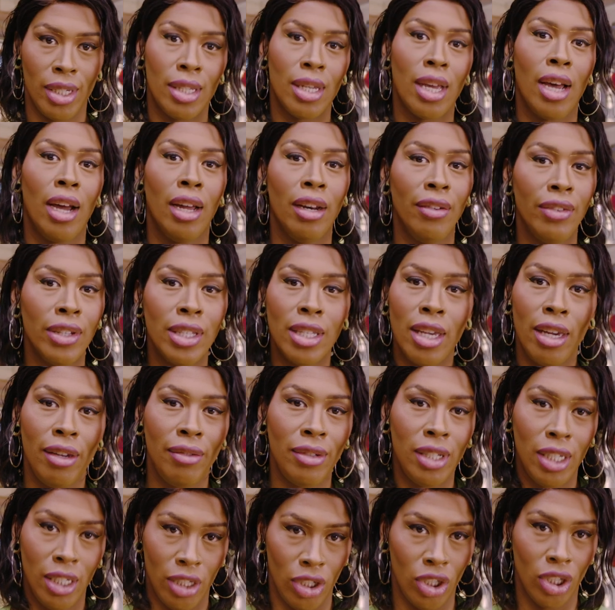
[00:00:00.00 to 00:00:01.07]
It's kind of a
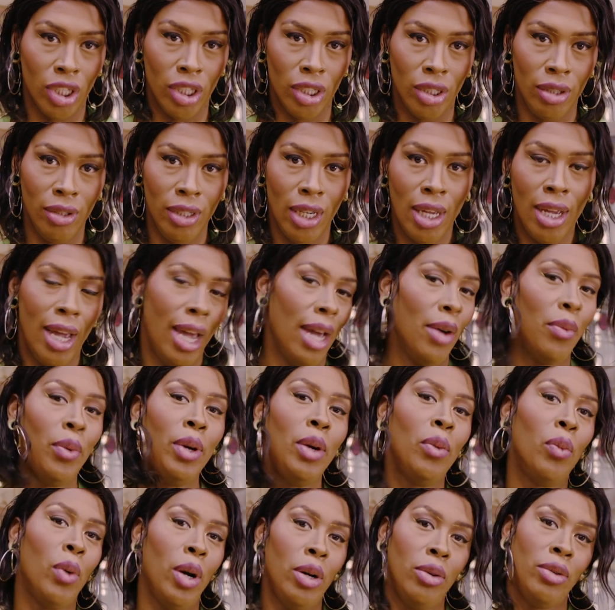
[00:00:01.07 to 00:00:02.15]
safety issue, and
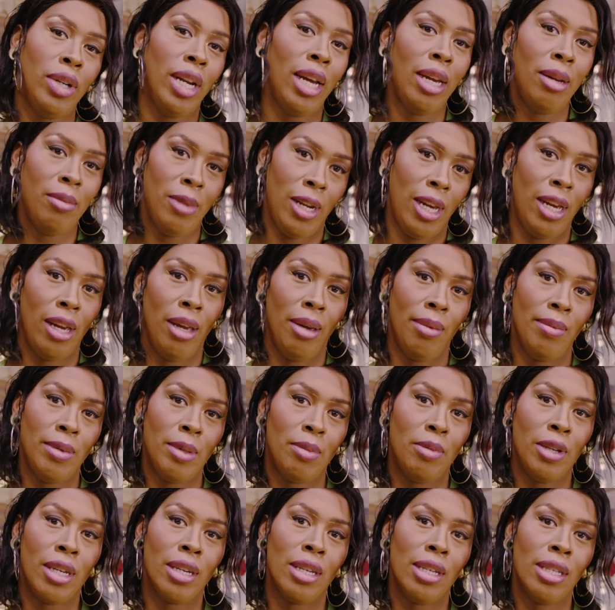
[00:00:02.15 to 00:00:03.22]
we won't name names
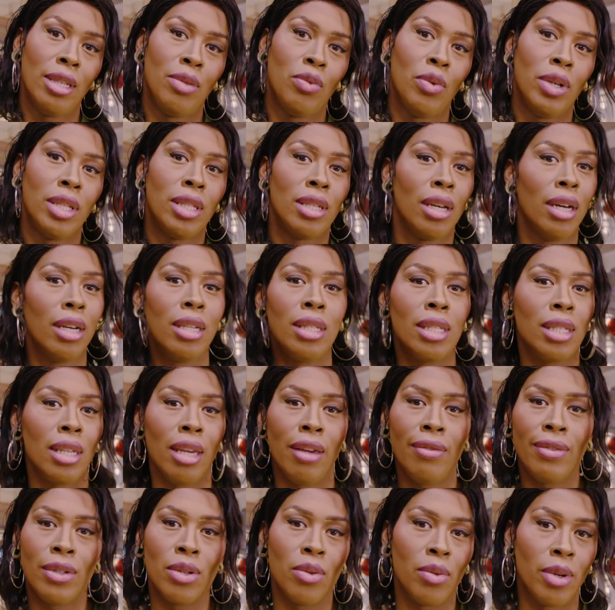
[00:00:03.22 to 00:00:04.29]
because what's
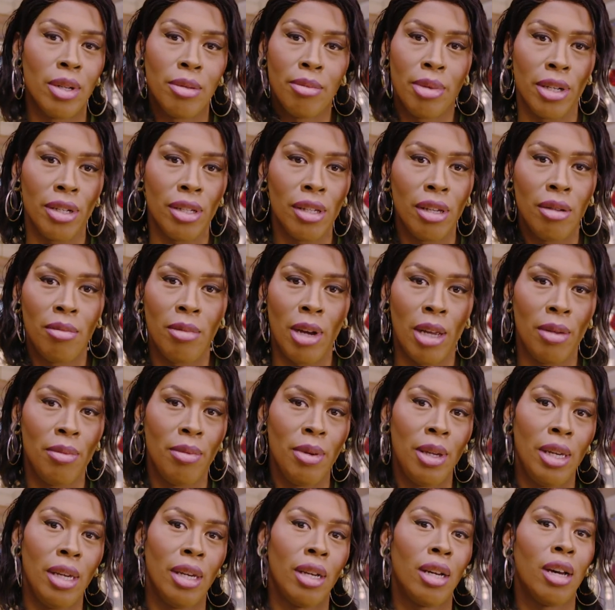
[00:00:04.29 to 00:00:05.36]
unsafe to one person might
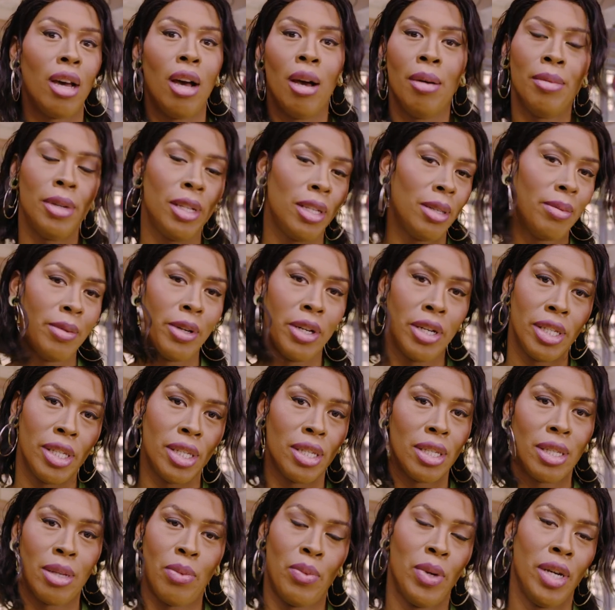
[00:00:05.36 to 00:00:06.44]
be a common experience
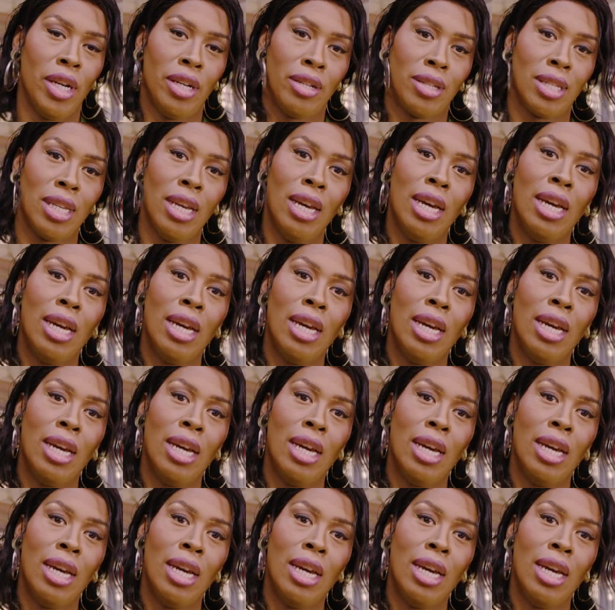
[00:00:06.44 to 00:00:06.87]
to someone else.